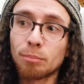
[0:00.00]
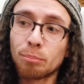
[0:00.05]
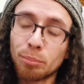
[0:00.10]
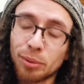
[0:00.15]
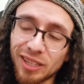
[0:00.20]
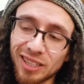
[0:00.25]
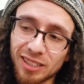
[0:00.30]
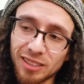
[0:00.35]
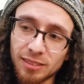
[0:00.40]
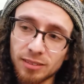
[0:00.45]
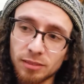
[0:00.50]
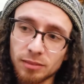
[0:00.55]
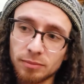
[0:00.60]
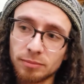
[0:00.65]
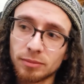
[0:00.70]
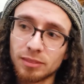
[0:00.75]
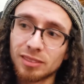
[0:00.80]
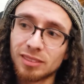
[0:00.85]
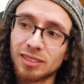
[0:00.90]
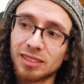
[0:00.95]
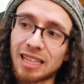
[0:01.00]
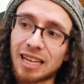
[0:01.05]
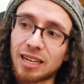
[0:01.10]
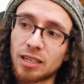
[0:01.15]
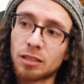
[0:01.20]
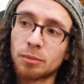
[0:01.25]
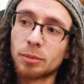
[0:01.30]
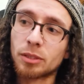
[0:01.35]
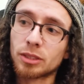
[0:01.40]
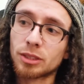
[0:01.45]
But a lot of
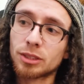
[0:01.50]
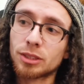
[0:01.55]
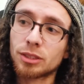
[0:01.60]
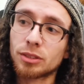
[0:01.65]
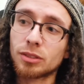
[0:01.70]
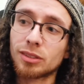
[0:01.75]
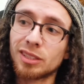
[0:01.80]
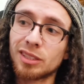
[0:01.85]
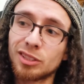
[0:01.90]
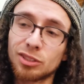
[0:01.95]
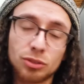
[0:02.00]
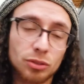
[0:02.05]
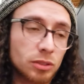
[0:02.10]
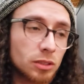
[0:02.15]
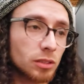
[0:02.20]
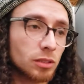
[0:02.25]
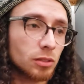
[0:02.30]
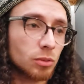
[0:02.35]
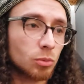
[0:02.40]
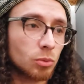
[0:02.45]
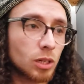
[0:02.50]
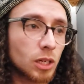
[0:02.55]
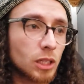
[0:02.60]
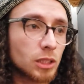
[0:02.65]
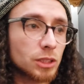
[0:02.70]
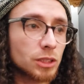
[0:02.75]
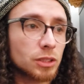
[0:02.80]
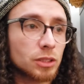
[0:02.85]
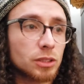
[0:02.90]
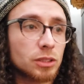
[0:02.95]
them are still interesting to watch.
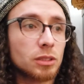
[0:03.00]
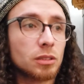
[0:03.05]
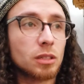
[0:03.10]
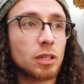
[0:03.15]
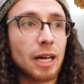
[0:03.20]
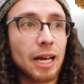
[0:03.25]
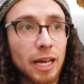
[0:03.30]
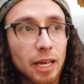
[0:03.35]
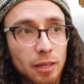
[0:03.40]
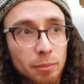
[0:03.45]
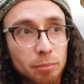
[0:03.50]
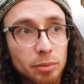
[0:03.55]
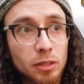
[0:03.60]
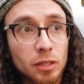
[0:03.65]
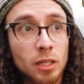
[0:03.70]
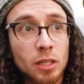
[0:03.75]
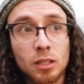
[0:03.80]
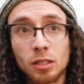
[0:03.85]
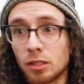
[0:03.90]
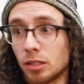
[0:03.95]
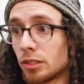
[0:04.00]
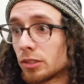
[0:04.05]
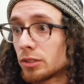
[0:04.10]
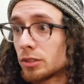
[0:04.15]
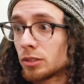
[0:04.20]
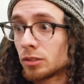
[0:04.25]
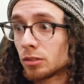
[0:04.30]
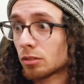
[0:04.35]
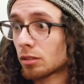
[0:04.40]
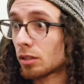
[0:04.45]
They're still hype. They're
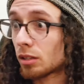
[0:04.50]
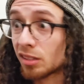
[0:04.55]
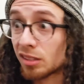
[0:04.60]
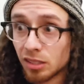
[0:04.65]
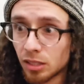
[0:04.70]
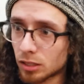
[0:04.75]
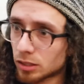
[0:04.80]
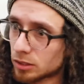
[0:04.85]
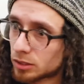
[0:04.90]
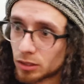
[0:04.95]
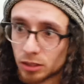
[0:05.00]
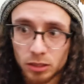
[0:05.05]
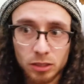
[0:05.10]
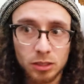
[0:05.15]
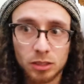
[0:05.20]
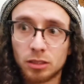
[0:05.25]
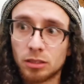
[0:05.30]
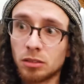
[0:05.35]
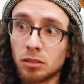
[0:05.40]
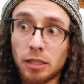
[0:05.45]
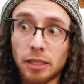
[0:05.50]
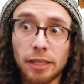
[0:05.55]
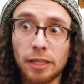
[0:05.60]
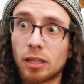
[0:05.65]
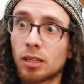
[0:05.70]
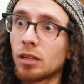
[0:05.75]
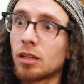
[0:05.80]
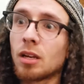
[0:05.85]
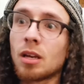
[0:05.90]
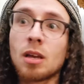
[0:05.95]
still clutch. It's still
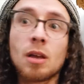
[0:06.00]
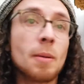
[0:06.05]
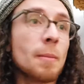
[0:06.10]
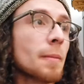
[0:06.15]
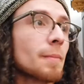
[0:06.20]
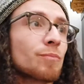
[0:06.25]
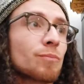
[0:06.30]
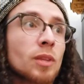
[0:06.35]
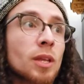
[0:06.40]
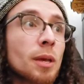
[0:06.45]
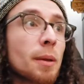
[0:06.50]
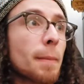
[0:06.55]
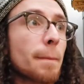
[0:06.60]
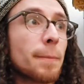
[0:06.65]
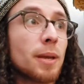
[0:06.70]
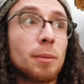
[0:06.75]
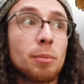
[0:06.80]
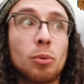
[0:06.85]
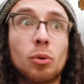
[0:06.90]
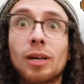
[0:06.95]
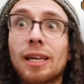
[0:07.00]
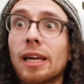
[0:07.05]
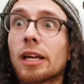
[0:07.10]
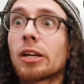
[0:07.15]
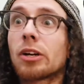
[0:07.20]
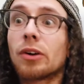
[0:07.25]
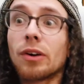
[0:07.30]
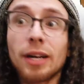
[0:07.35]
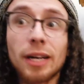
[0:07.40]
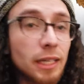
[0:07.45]
like people get
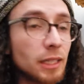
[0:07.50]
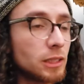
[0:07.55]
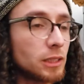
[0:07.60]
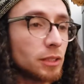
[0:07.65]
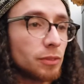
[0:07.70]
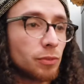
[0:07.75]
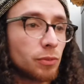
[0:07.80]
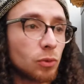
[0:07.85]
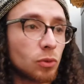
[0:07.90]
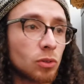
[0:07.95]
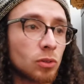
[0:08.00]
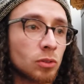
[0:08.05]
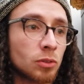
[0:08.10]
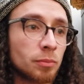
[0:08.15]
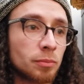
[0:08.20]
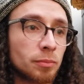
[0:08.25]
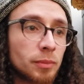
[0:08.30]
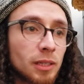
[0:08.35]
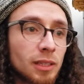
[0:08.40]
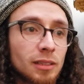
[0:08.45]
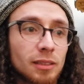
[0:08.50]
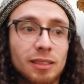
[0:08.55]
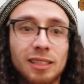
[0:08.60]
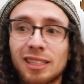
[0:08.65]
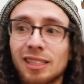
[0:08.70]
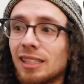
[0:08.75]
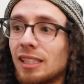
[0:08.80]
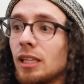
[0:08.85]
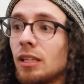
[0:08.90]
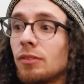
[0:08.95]
crazy for them.
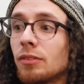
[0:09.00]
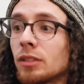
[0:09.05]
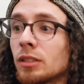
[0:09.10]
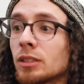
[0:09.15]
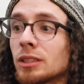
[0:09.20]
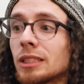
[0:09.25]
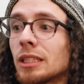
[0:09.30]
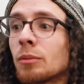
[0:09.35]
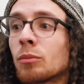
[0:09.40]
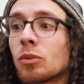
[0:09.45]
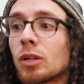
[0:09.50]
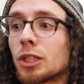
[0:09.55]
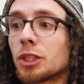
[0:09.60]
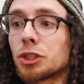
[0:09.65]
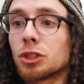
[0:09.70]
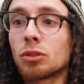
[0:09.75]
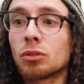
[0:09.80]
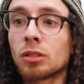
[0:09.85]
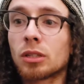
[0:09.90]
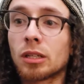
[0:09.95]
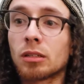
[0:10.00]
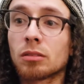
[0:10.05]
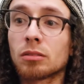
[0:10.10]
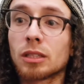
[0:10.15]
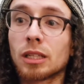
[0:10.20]
Like even Samurai Showdown.